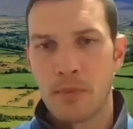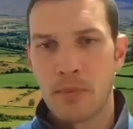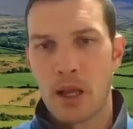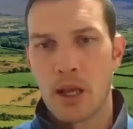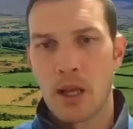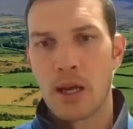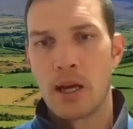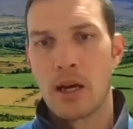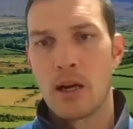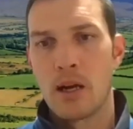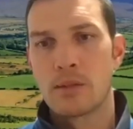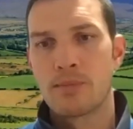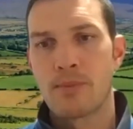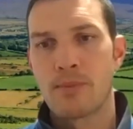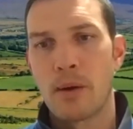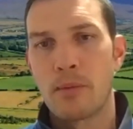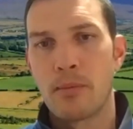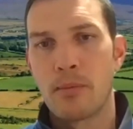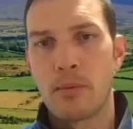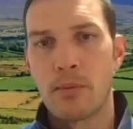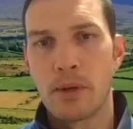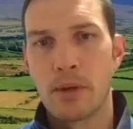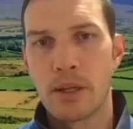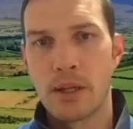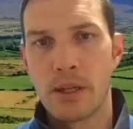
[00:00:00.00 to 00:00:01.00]
Uh, it's
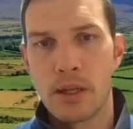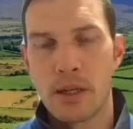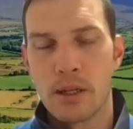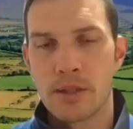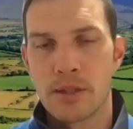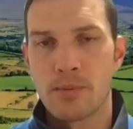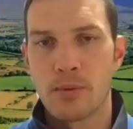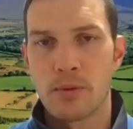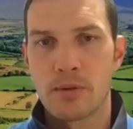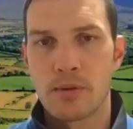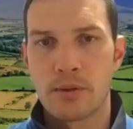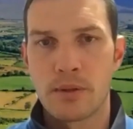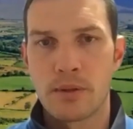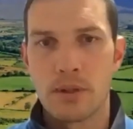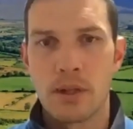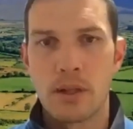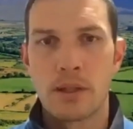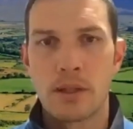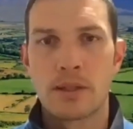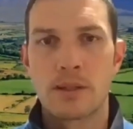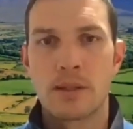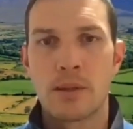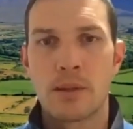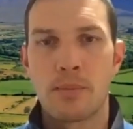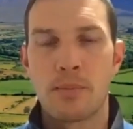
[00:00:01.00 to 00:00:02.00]
probably, I suppose,
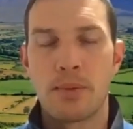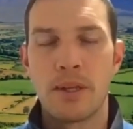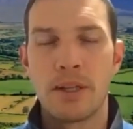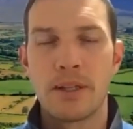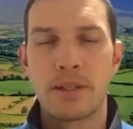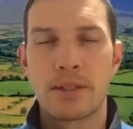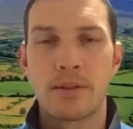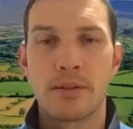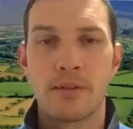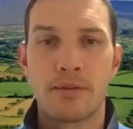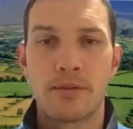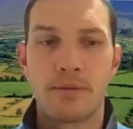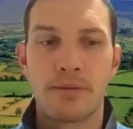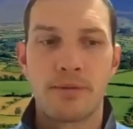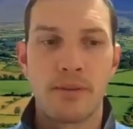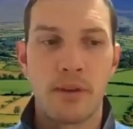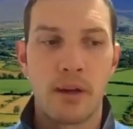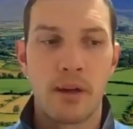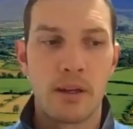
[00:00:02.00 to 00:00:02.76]
it's the piece of,